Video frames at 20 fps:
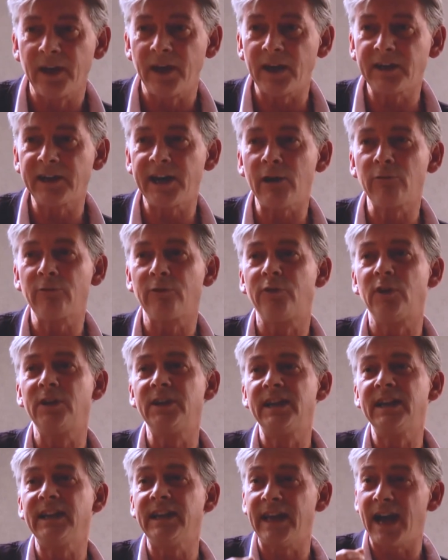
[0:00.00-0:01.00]
account for
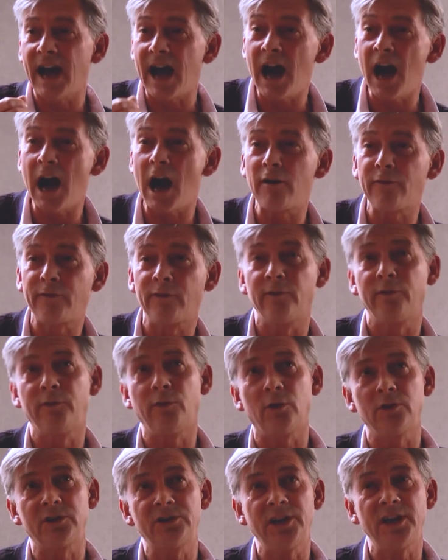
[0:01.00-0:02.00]
nearly half,
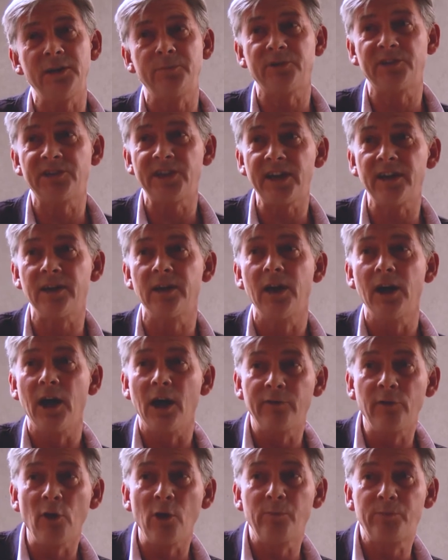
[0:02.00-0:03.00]
48%,
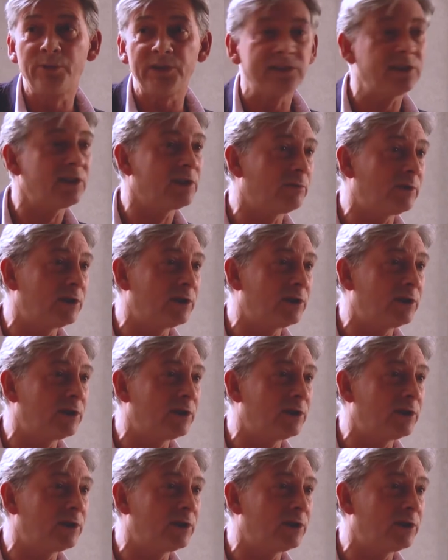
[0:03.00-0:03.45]
of all business